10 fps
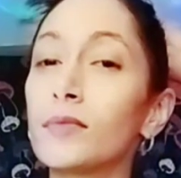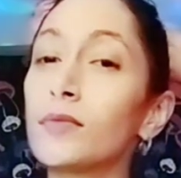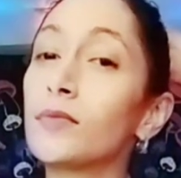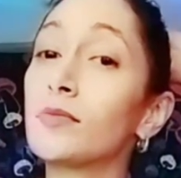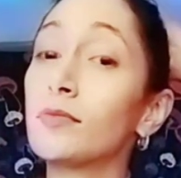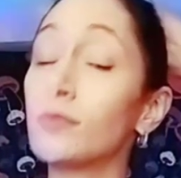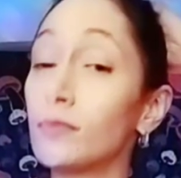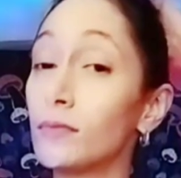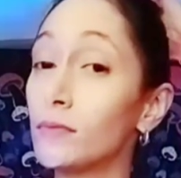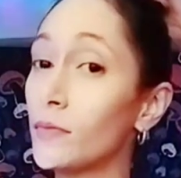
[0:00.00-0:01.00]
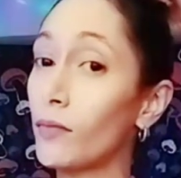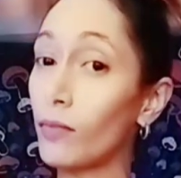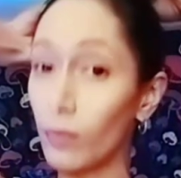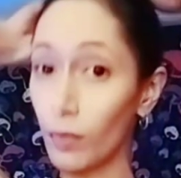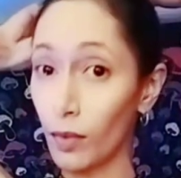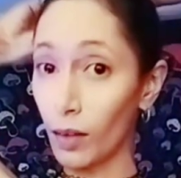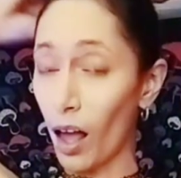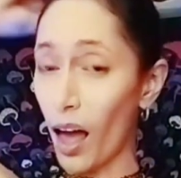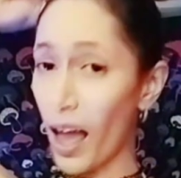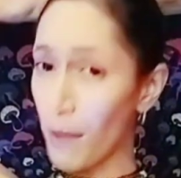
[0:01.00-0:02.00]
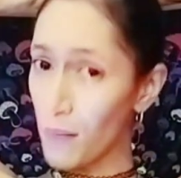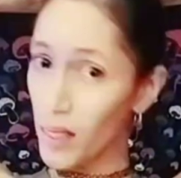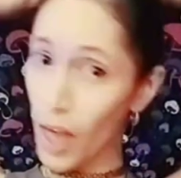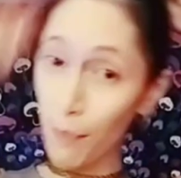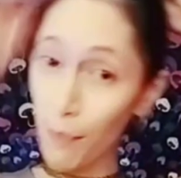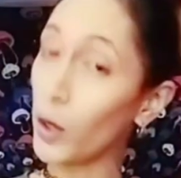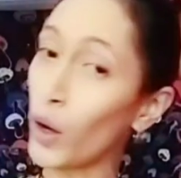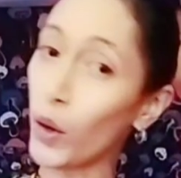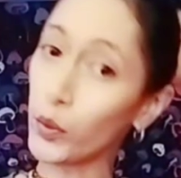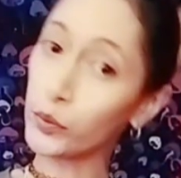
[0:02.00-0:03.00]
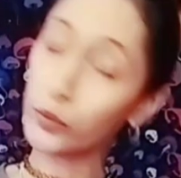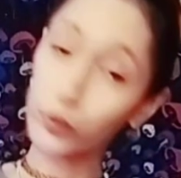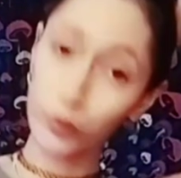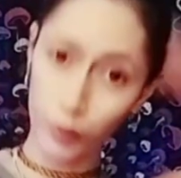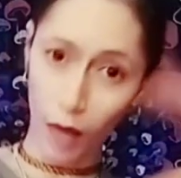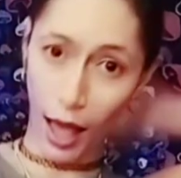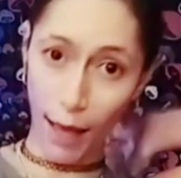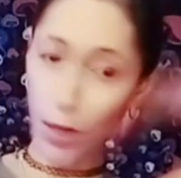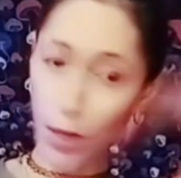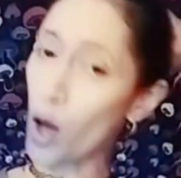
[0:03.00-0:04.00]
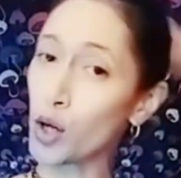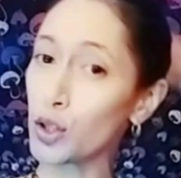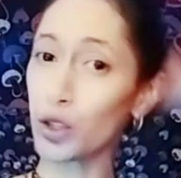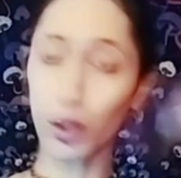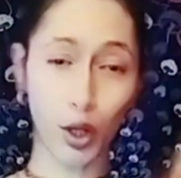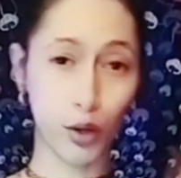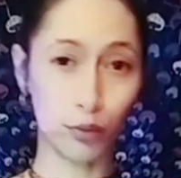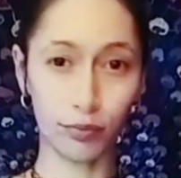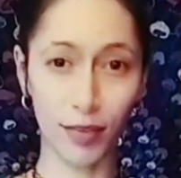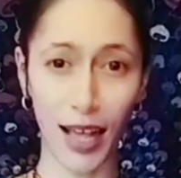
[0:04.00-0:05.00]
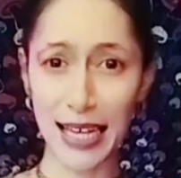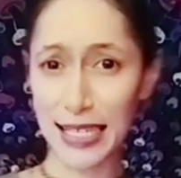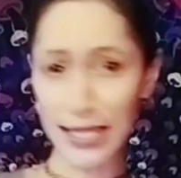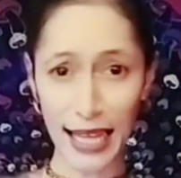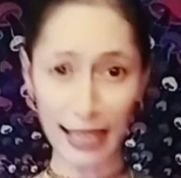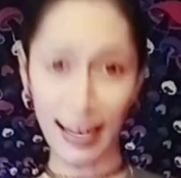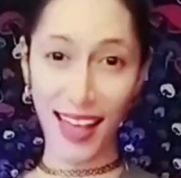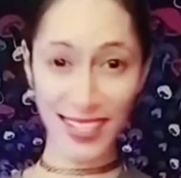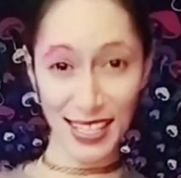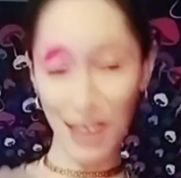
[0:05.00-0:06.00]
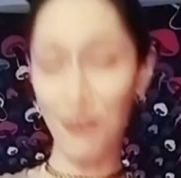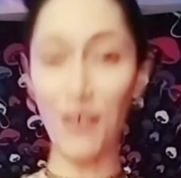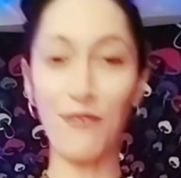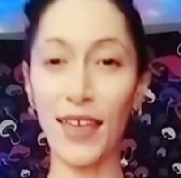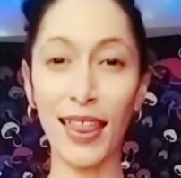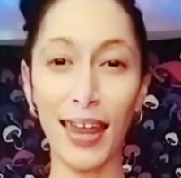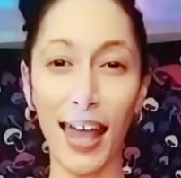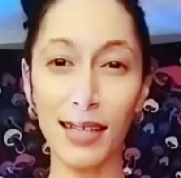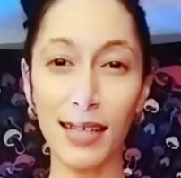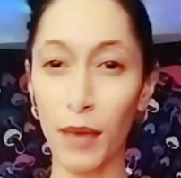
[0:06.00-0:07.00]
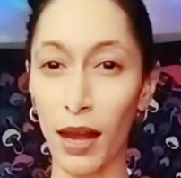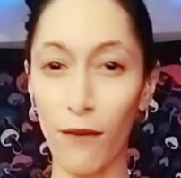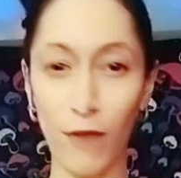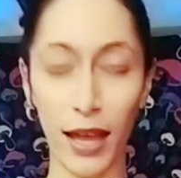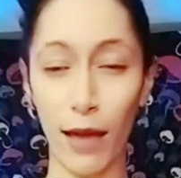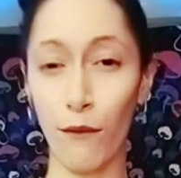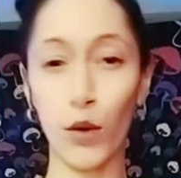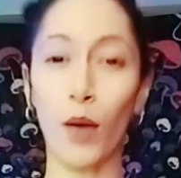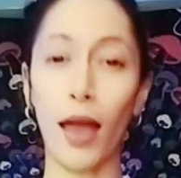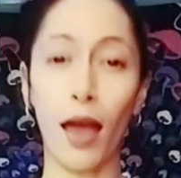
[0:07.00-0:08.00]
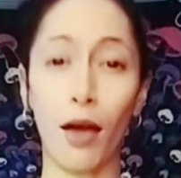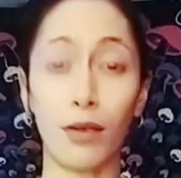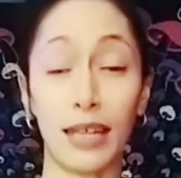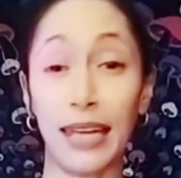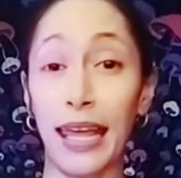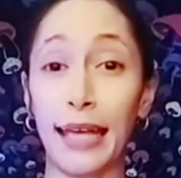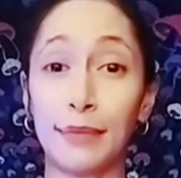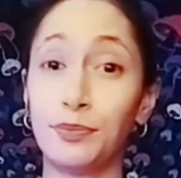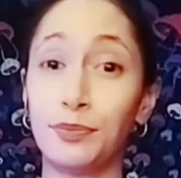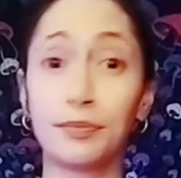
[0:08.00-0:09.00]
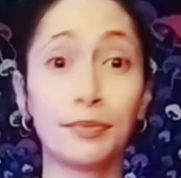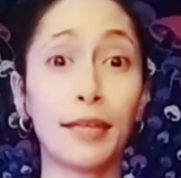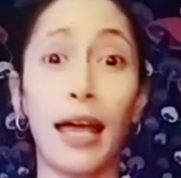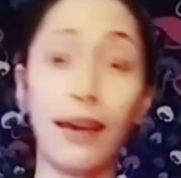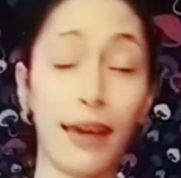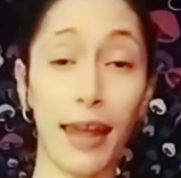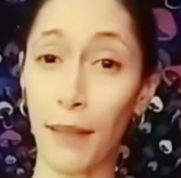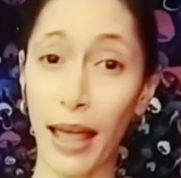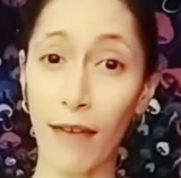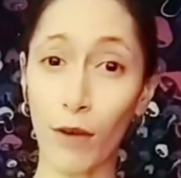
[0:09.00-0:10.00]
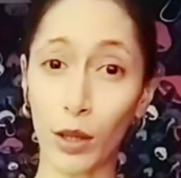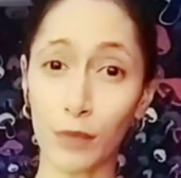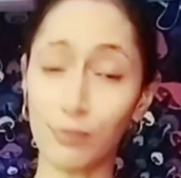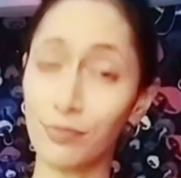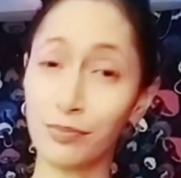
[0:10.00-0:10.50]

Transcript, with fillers: Mm. I'm the, you know, I'm the most sick, nasty, fulfilling ass motherfucking fugue on the damn, on the damn platform.